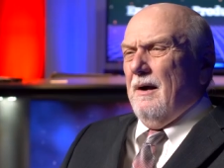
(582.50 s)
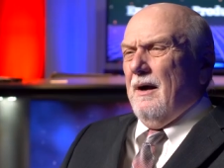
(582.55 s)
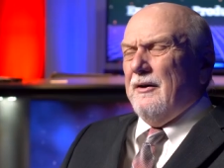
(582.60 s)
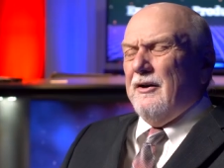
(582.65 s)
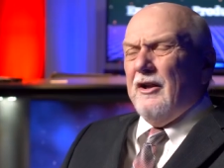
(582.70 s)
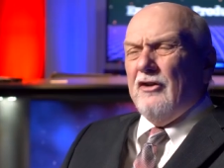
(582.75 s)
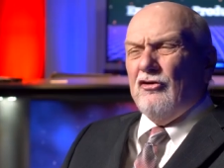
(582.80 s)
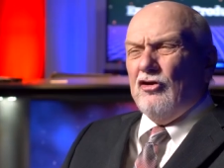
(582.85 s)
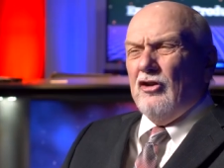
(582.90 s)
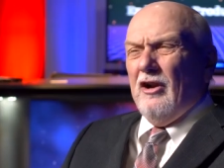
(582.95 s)

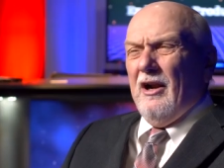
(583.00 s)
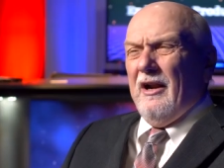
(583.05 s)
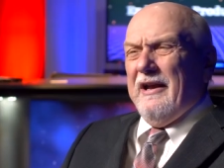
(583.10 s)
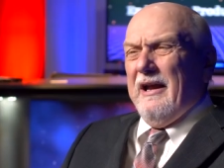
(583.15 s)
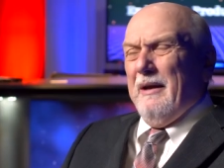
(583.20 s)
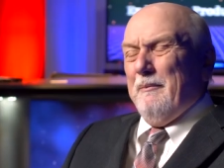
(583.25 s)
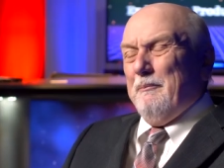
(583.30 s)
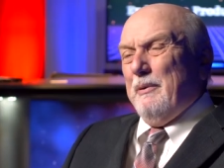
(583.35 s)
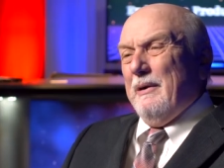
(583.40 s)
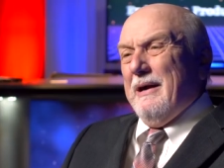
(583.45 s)

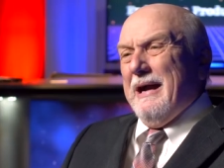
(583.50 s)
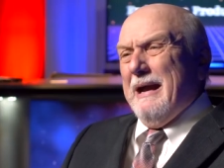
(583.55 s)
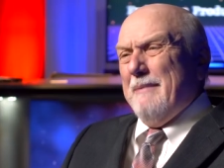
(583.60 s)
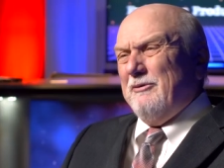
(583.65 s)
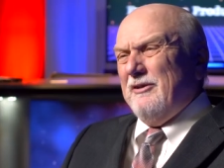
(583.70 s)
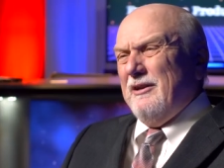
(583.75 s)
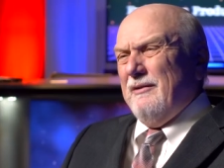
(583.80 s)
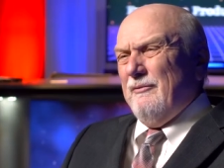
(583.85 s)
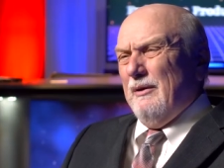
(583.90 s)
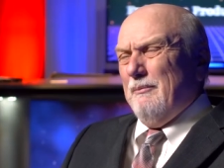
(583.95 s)
Additionally, and
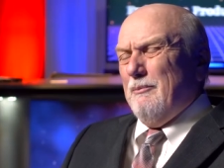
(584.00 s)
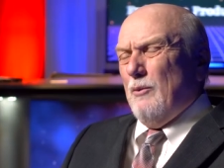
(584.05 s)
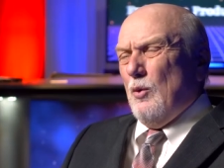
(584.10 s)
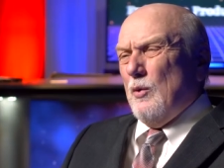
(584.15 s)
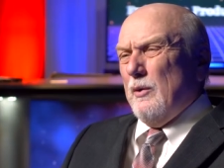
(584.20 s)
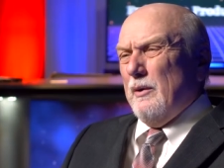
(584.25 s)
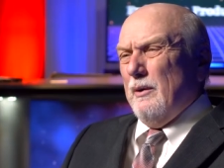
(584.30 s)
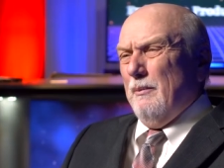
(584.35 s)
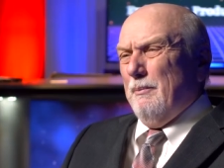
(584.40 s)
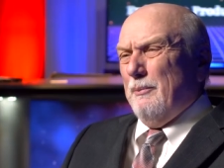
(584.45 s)
perhaps even
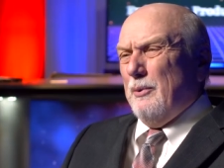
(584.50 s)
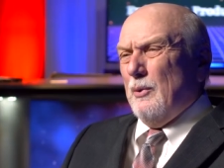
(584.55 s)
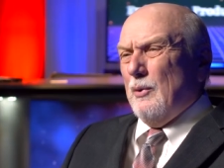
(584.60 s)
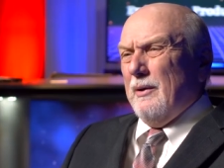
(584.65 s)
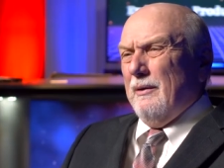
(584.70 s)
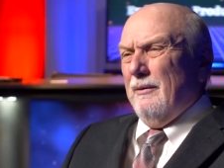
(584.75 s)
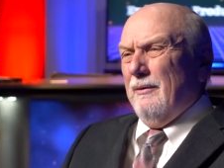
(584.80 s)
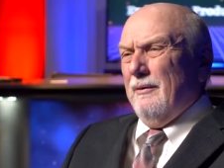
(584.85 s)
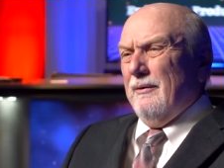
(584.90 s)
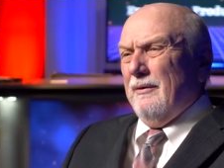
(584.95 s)
more
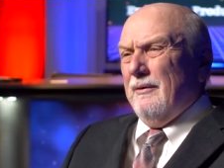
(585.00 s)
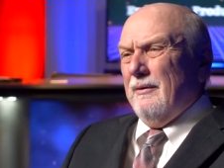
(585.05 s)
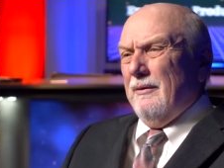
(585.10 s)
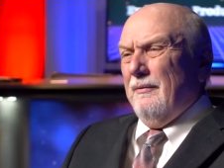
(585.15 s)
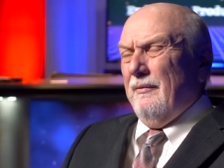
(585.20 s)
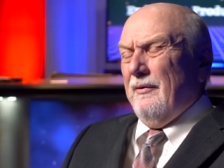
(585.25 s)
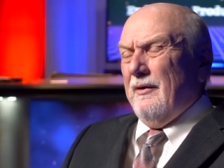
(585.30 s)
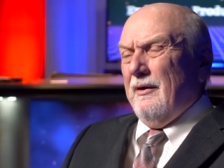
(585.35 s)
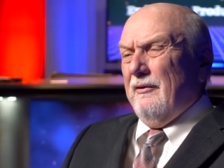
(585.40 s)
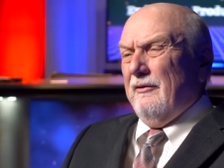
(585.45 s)

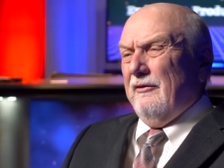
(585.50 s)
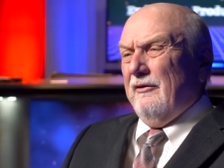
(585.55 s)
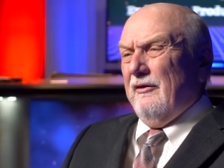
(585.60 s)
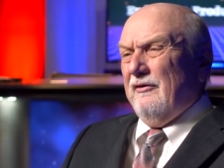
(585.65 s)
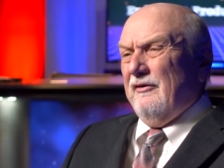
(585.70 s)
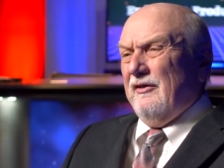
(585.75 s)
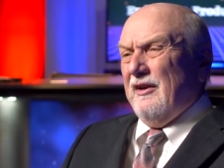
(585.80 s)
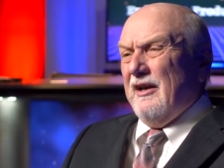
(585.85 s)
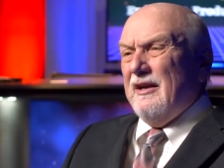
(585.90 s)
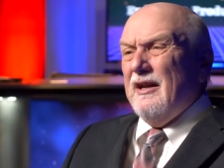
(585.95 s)
important, there's
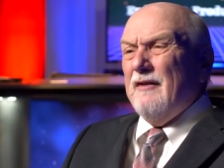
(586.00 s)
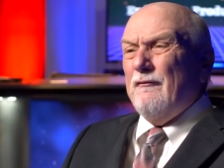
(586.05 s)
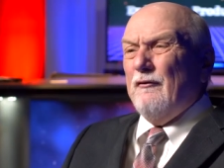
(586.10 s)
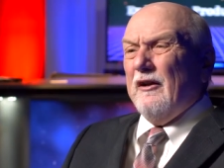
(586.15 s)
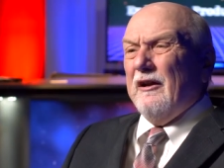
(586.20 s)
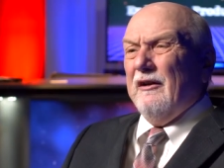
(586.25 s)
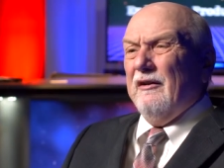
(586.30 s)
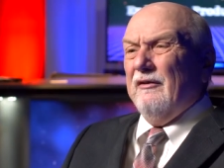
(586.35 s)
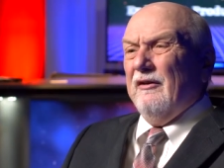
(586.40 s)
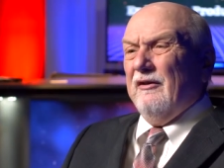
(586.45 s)
a
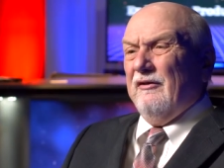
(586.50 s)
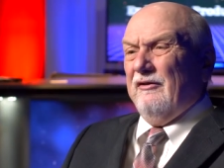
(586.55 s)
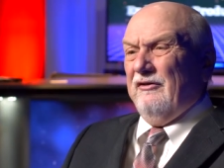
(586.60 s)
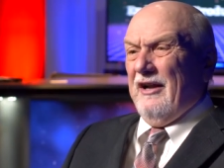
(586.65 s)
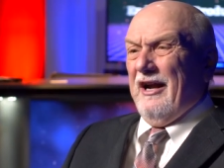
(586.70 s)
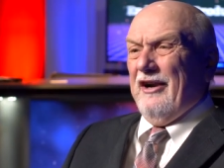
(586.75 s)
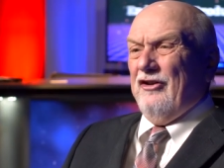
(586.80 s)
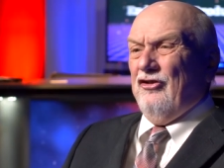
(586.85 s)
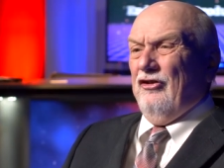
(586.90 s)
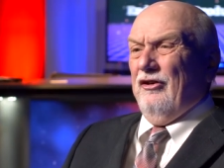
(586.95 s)
significant
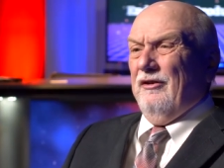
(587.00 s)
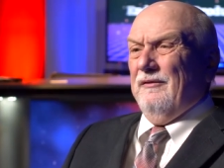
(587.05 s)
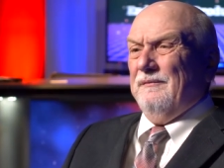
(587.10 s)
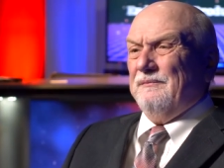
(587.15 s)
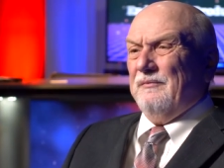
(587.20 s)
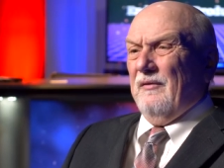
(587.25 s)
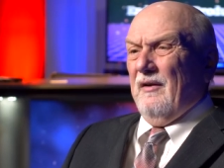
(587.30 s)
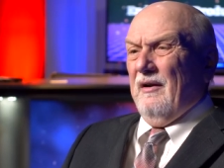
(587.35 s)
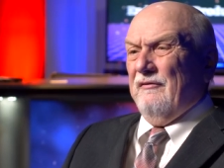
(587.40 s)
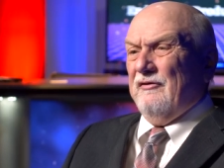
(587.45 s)

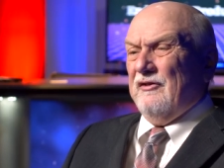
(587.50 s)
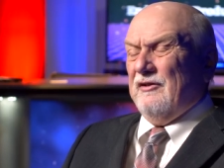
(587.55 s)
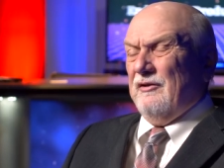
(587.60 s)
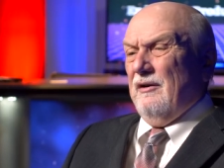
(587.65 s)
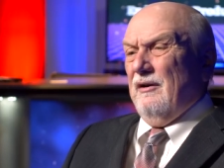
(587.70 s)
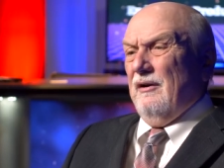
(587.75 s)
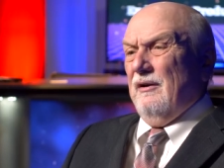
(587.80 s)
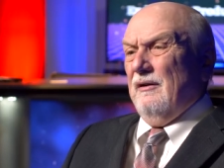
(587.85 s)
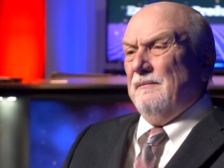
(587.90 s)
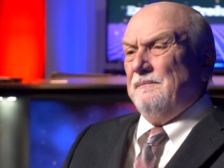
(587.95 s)
section of
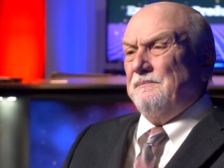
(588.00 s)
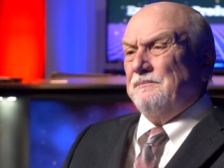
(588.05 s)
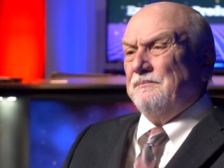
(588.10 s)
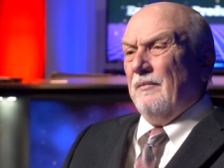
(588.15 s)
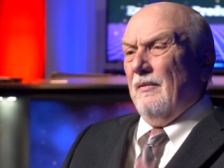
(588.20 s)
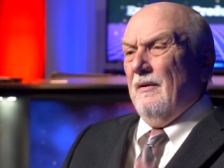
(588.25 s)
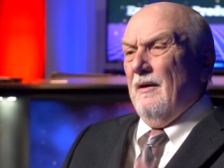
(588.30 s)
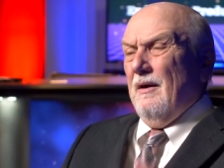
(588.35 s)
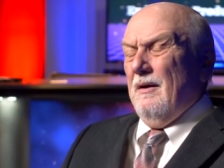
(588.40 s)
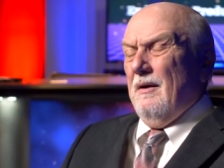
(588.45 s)
CERN
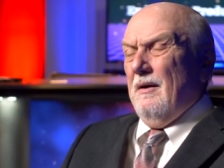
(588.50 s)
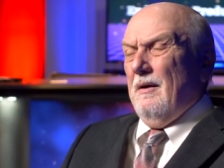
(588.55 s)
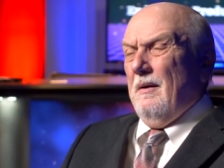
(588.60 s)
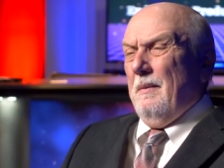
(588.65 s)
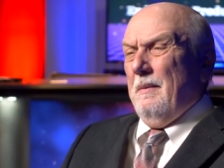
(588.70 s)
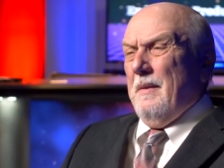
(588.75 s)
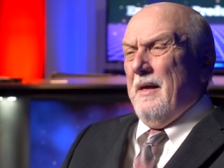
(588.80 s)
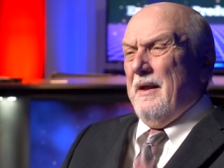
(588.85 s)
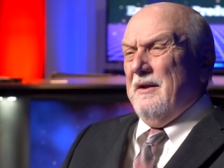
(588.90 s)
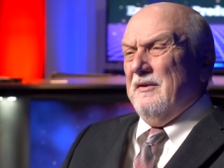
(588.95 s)

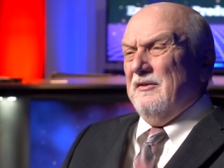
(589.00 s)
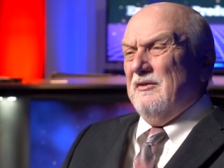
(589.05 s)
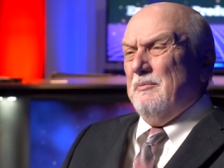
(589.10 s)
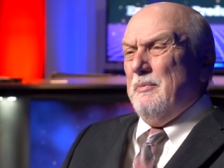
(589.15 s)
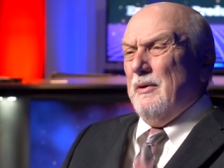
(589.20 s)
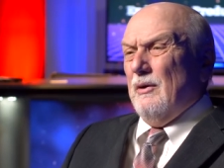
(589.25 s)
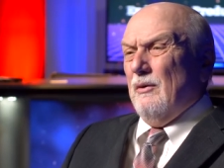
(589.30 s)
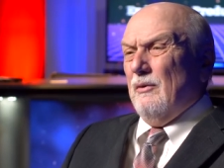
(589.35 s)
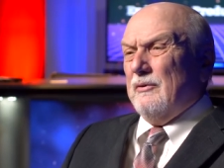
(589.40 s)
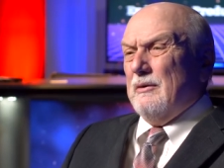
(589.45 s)
that is
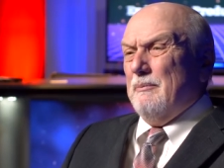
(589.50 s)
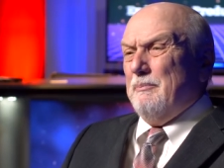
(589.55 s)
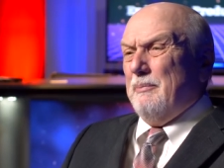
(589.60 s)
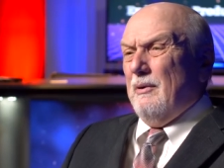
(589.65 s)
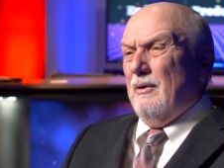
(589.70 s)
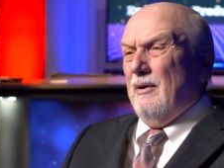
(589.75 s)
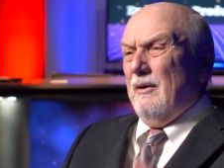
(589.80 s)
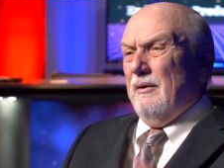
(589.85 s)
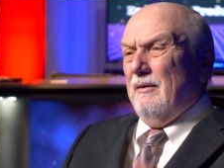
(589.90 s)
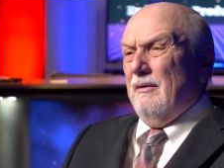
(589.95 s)
built
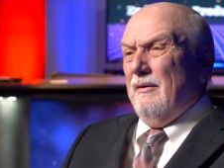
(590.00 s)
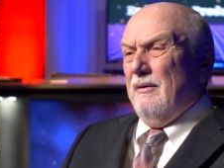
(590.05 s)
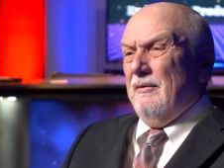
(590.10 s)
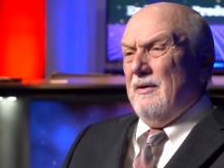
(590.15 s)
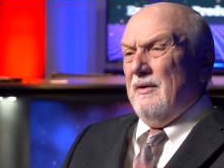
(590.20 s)
upon